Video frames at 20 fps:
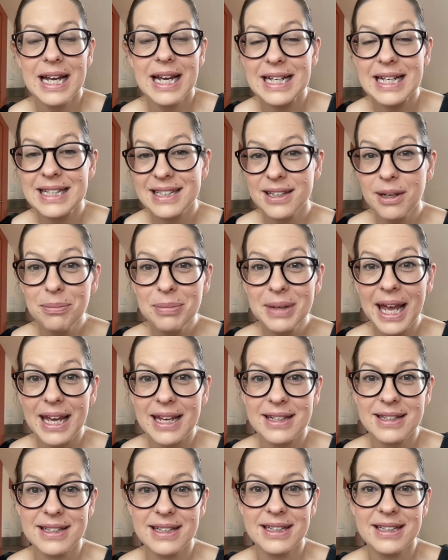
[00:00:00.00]
In some
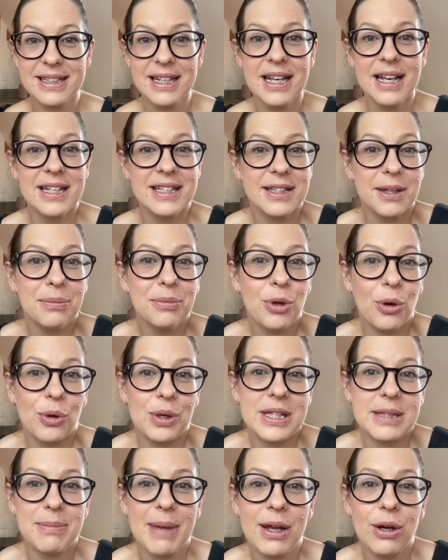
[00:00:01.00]
cases, some
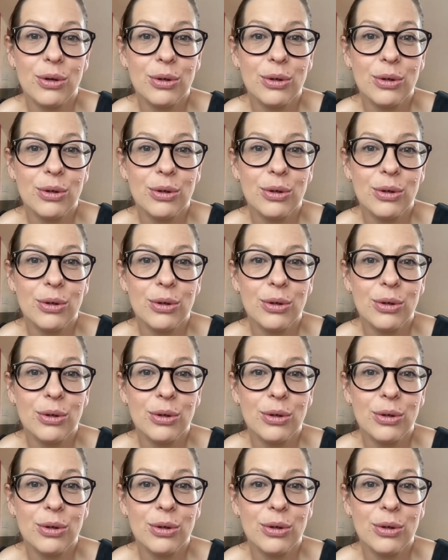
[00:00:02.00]
coins may